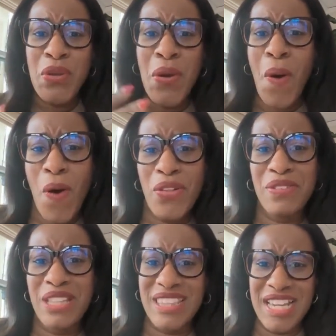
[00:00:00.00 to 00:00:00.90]
all
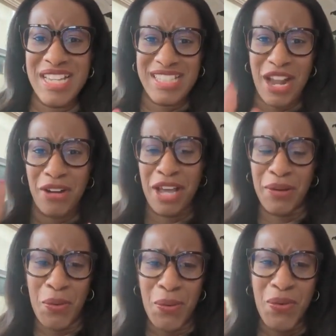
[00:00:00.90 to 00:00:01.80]
of the things that are like
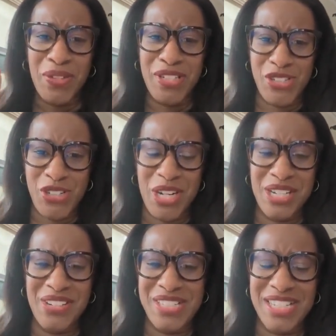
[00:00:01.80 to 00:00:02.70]
cool and
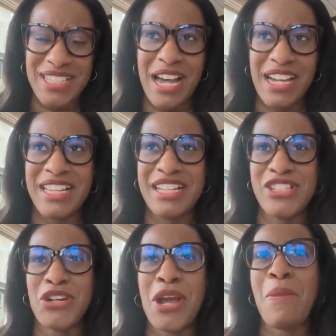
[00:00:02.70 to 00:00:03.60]
trendy on TikTok and
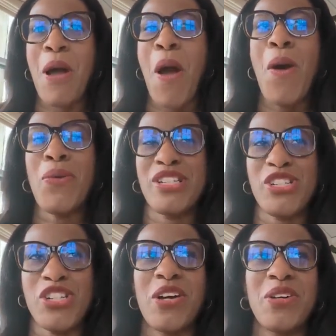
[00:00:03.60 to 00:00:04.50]
Instagram, I always
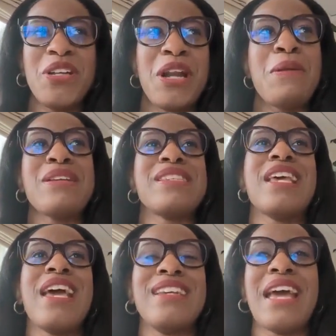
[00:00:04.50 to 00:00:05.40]
chuckle. And I'm not
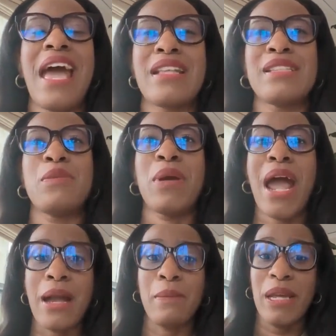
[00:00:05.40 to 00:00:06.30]
saying that as a
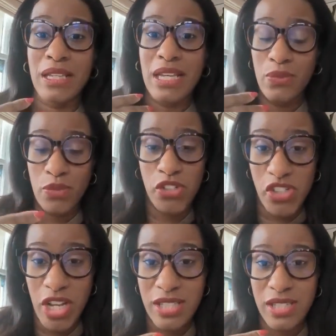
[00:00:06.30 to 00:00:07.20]
brag, but it was
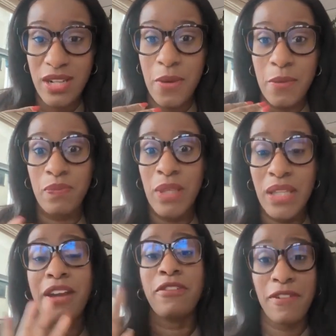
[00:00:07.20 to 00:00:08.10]
just
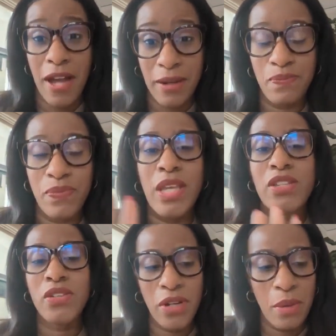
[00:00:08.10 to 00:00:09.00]
like fun.
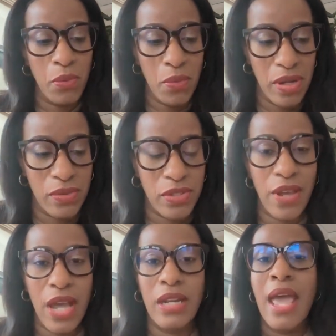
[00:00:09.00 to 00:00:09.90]
So number one, it was
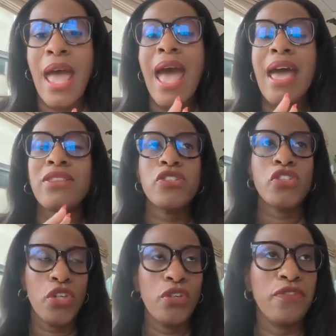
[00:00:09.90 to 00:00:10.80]
fun. And then
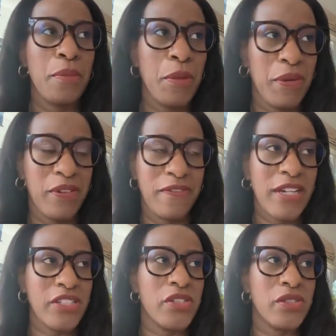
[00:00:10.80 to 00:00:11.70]
two, from a
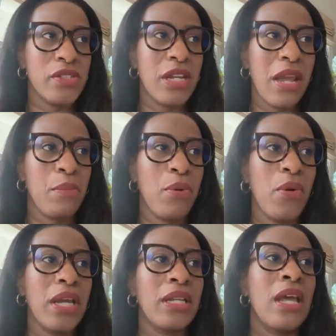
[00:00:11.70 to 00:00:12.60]
professional
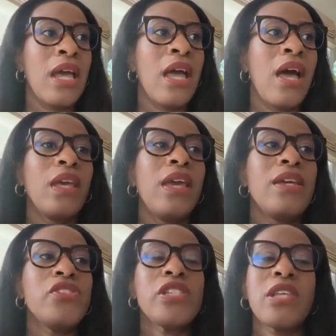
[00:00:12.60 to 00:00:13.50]
standpoint,
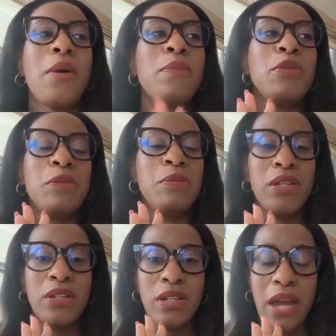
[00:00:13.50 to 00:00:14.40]
it just helped me
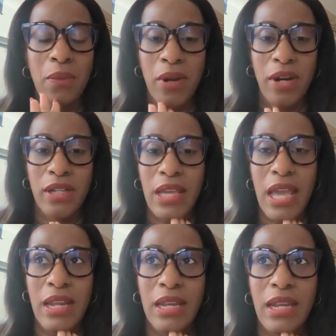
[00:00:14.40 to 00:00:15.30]
build a network,
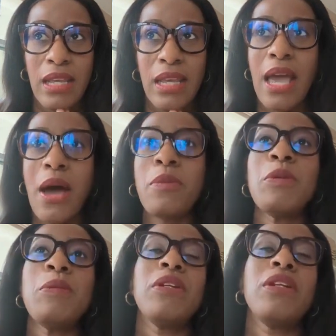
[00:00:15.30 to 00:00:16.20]
and it helped
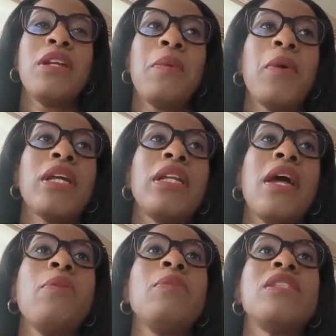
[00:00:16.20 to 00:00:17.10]
me build a network and
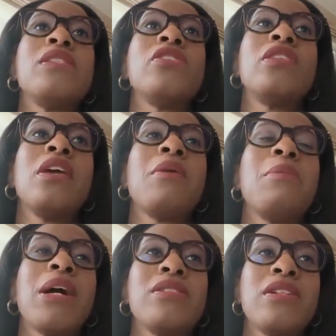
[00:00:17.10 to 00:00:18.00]
helped me to think
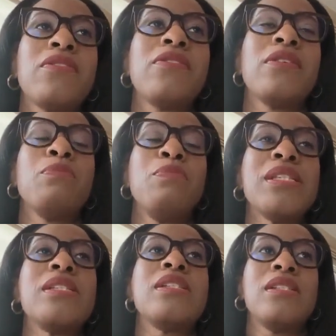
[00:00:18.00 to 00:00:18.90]
about different
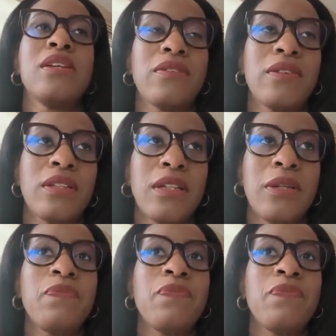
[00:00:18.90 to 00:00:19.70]
business differently.